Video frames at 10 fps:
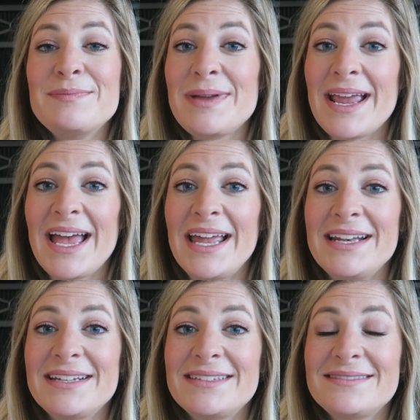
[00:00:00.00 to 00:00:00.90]

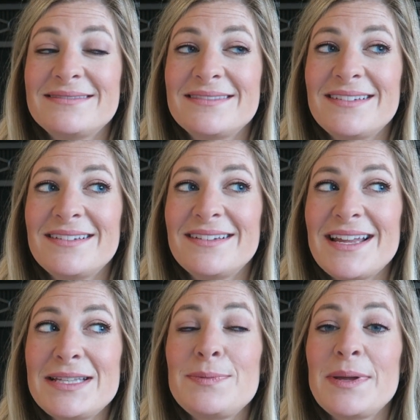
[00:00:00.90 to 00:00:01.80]
man,
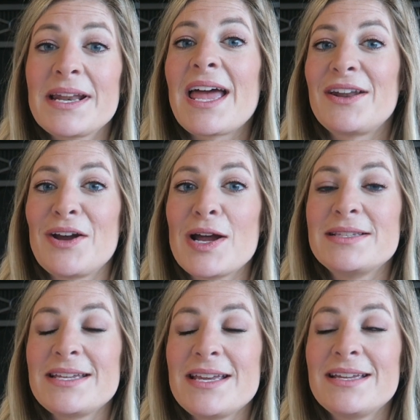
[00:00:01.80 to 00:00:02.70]
it's been kind of
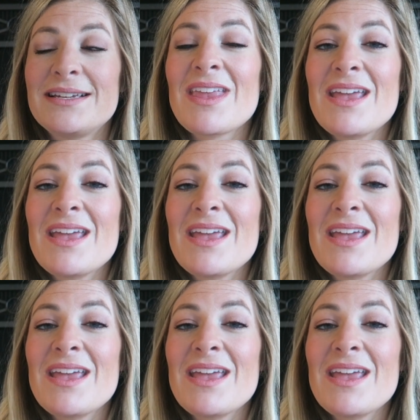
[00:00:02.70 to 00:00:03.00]
crazy.